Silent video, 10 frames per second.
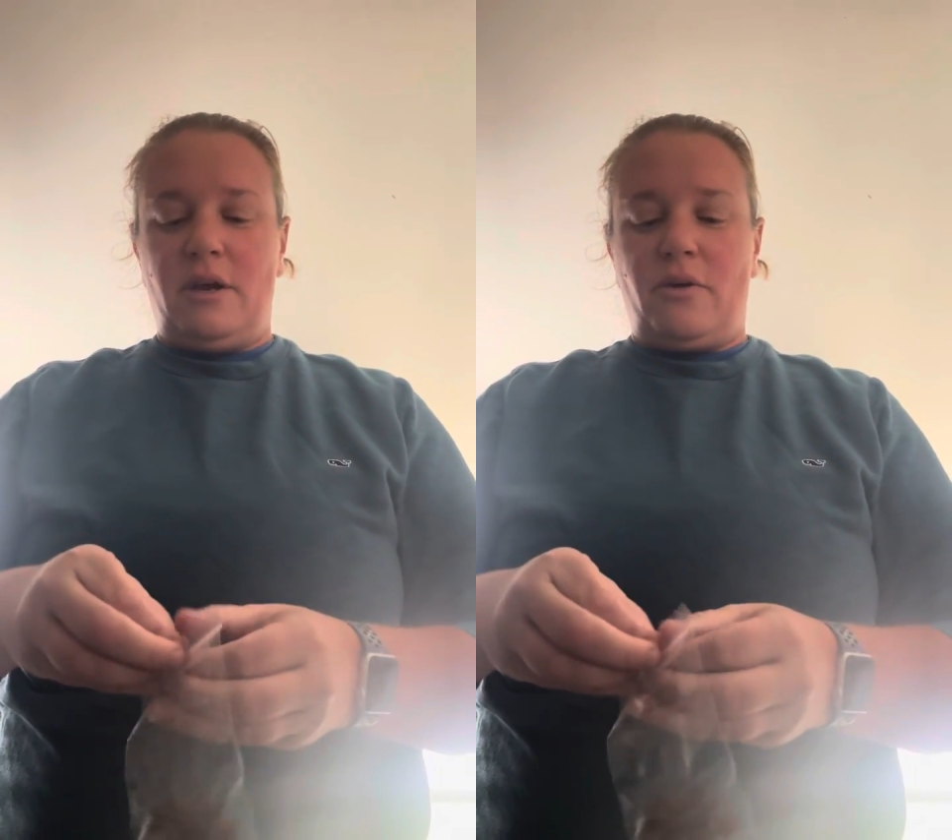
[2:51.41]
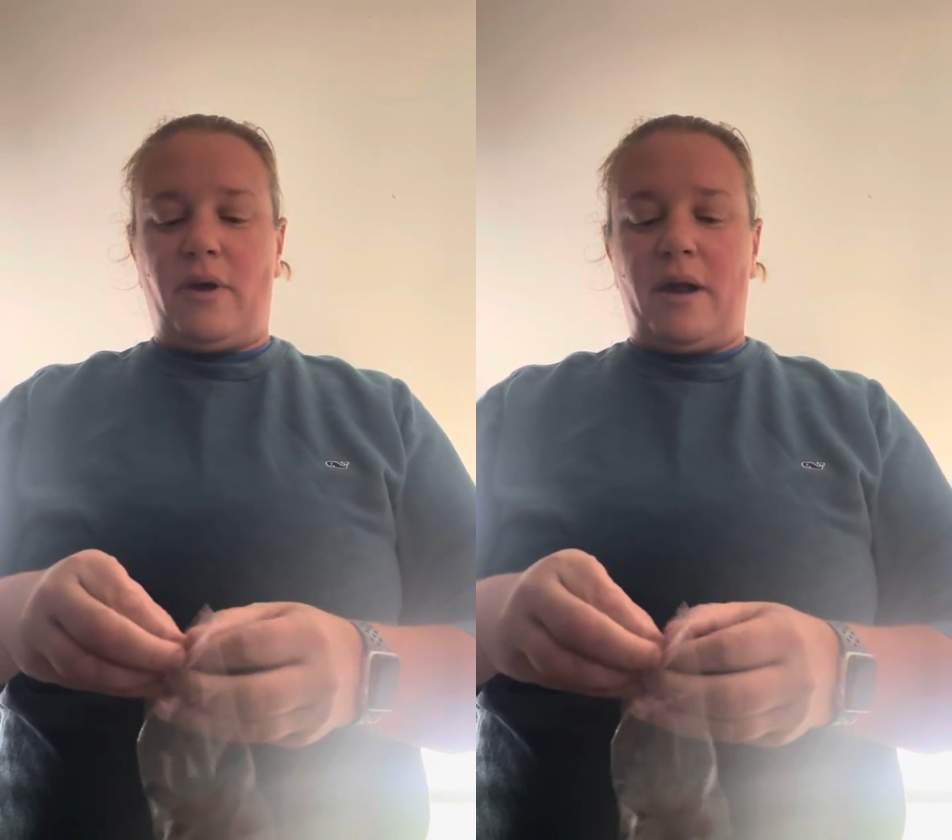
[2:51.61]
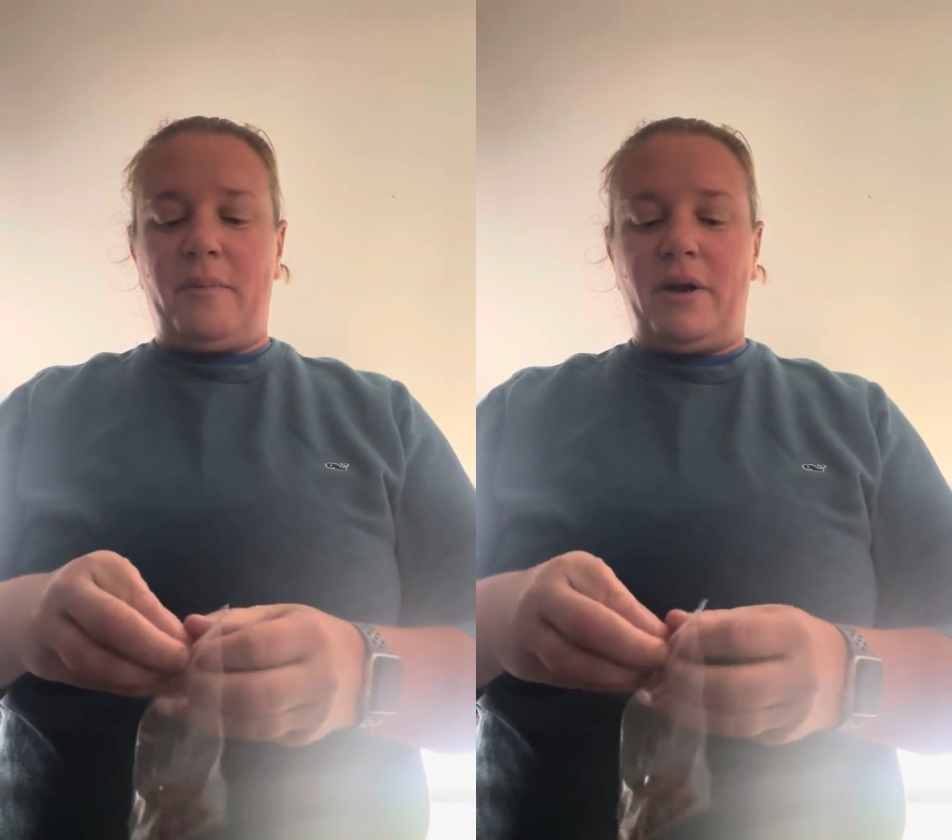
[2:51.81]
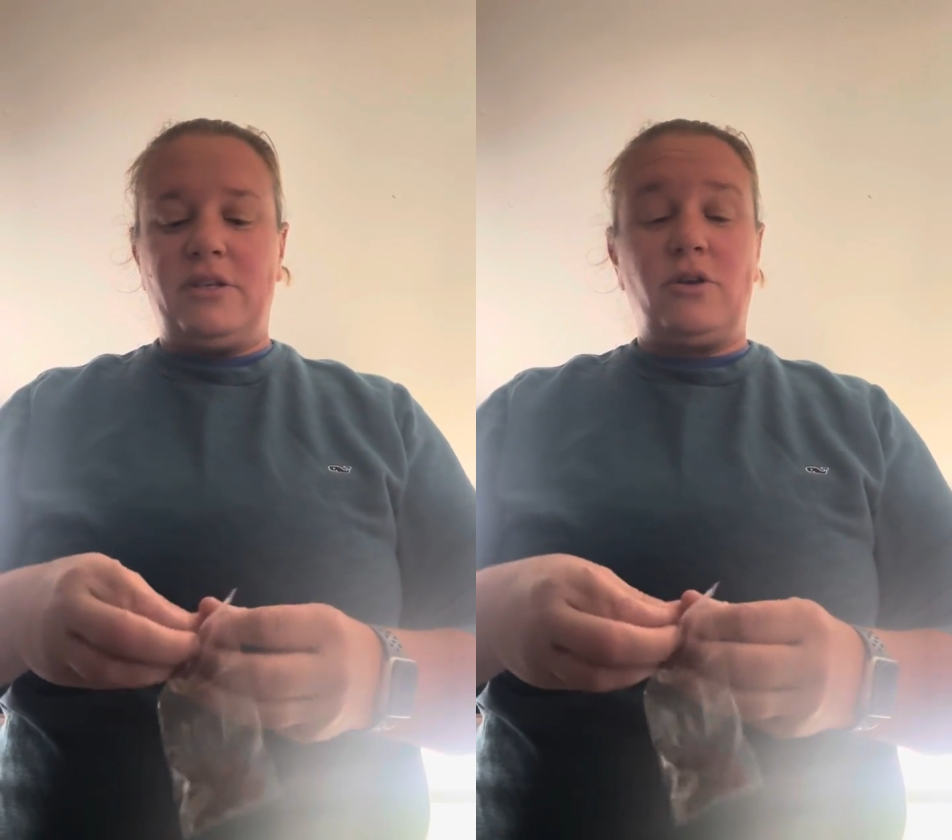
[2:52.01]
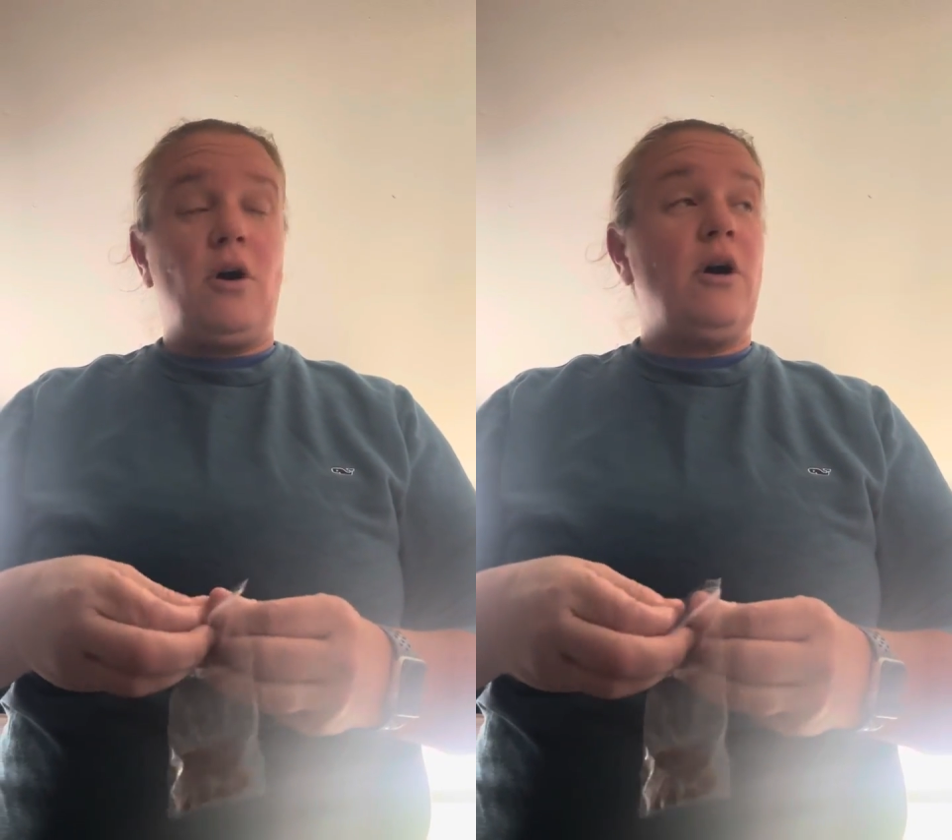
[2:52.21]

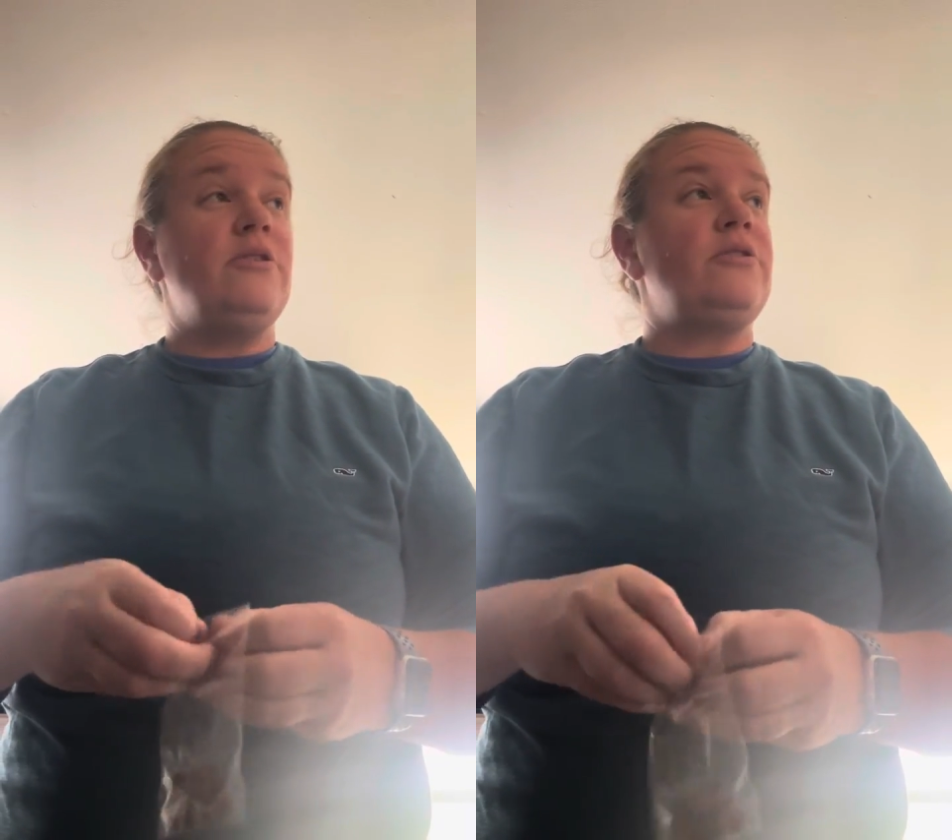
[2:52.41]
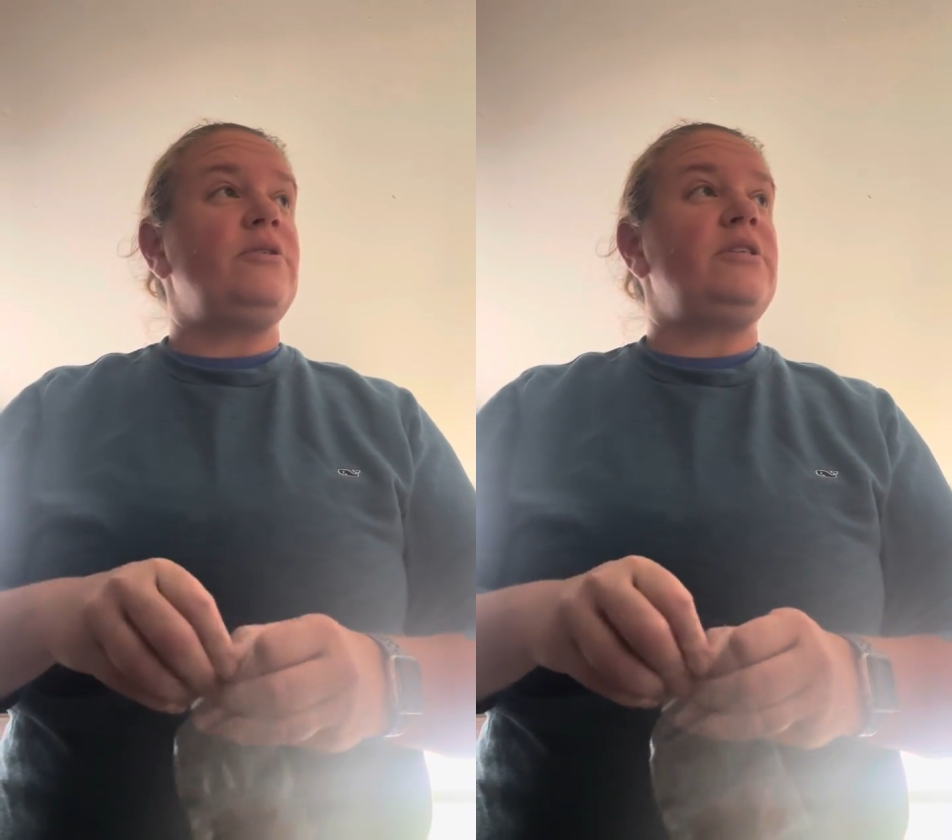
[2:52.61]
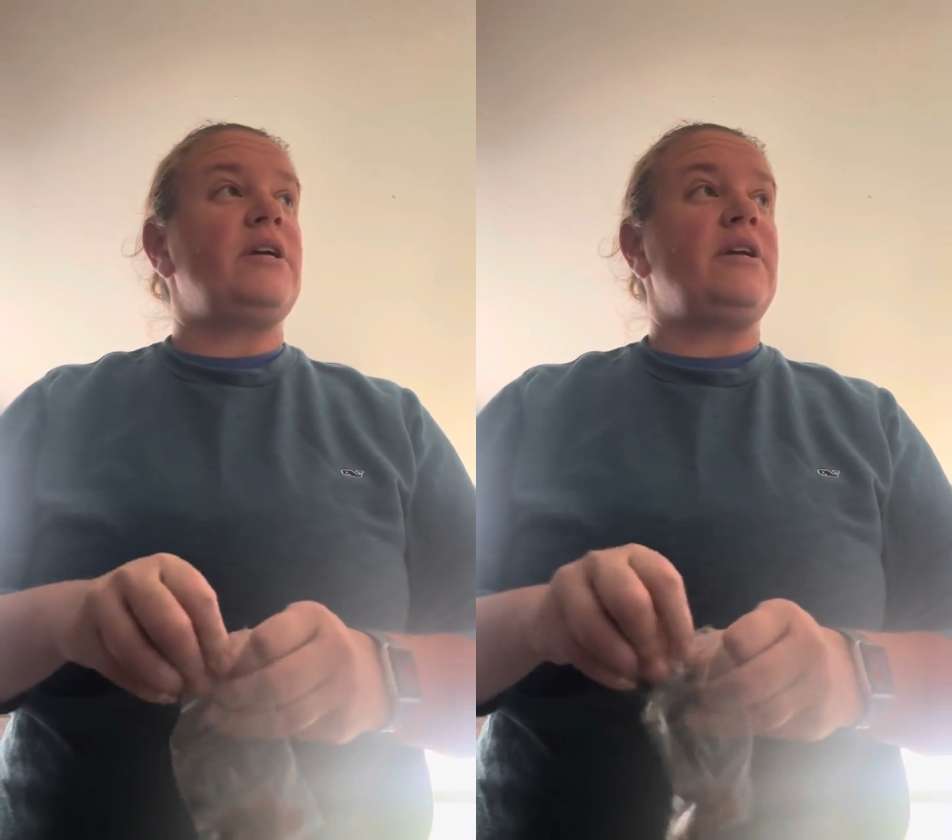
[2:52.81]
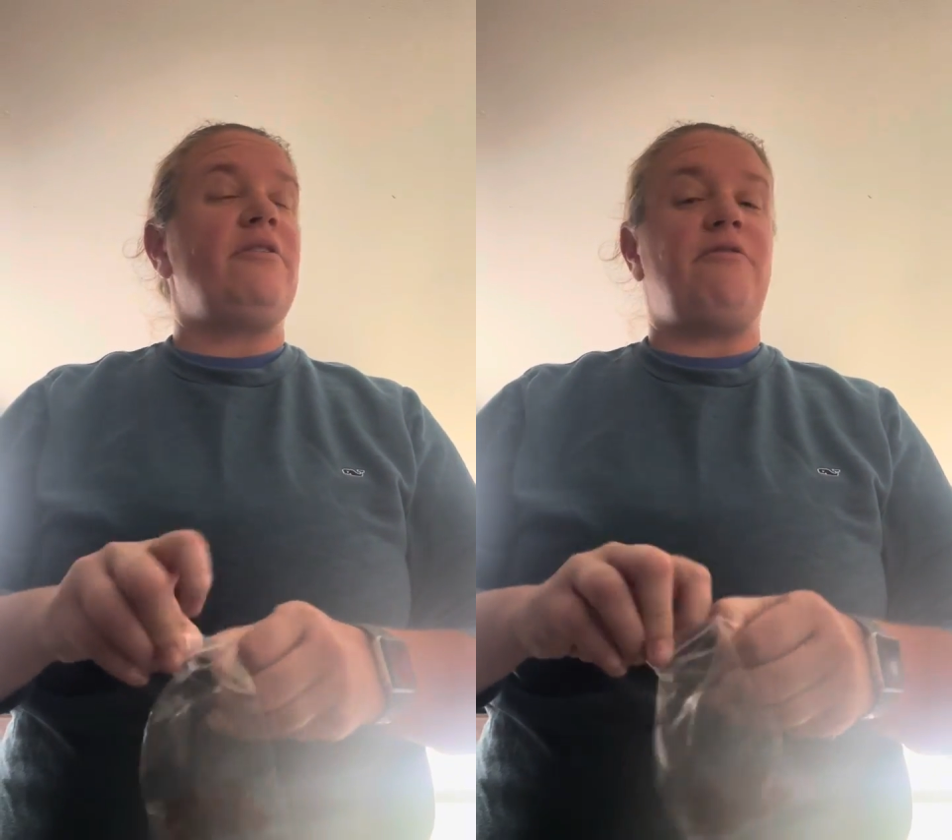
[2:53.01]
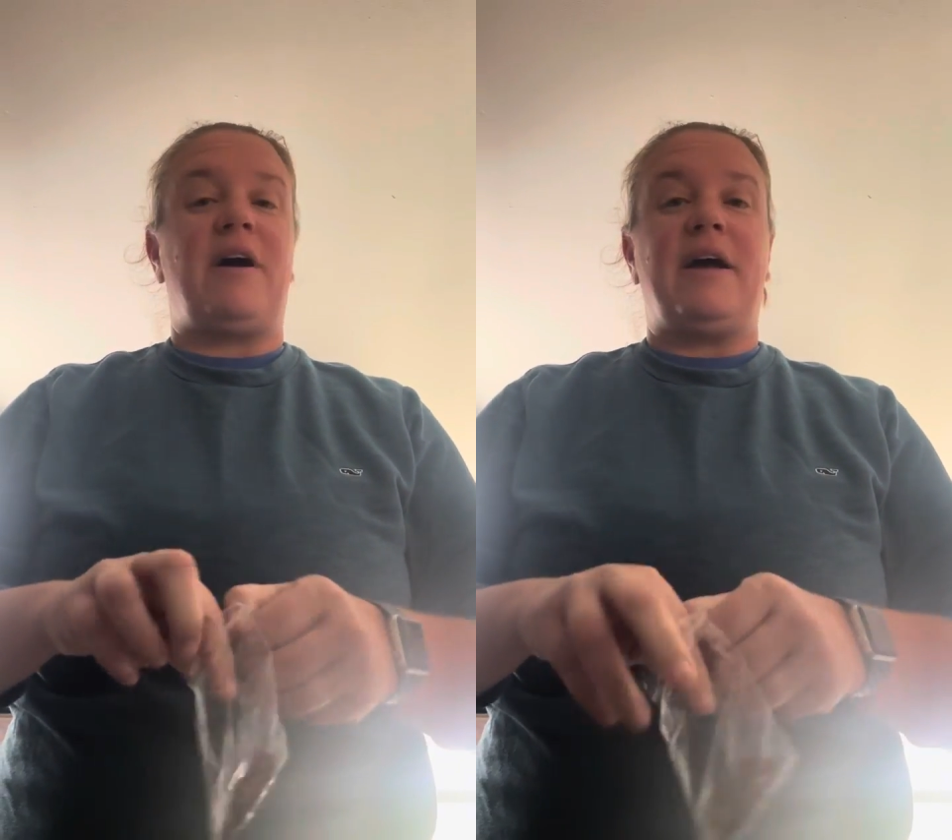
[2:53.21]
Cranberries also
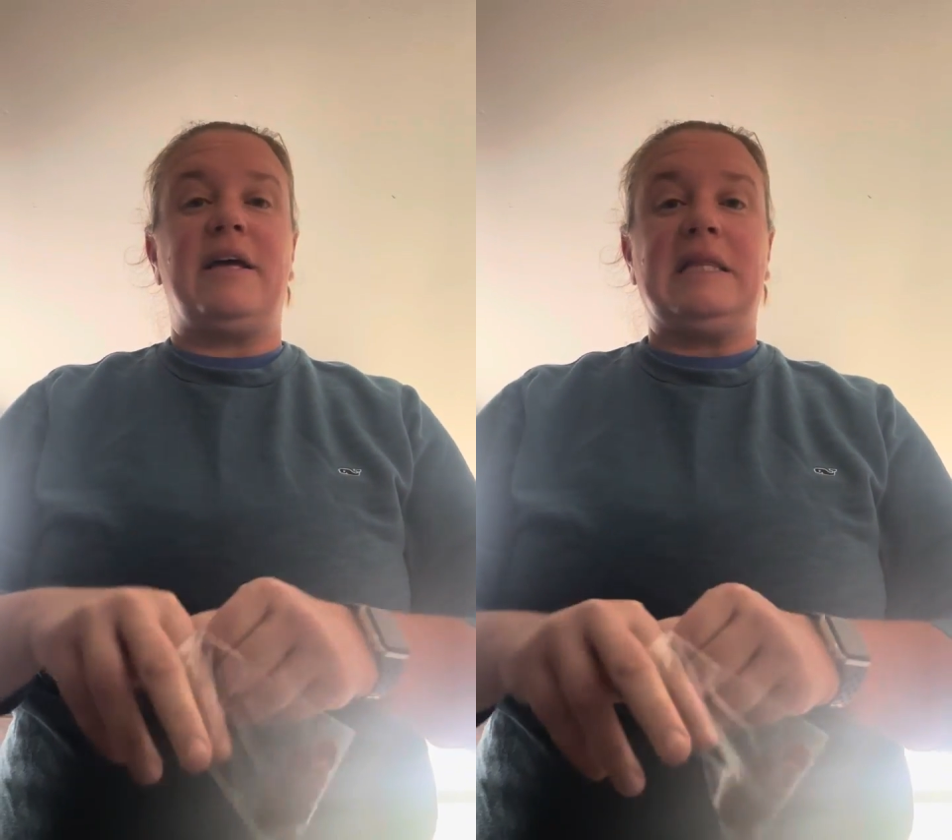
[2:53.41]
signify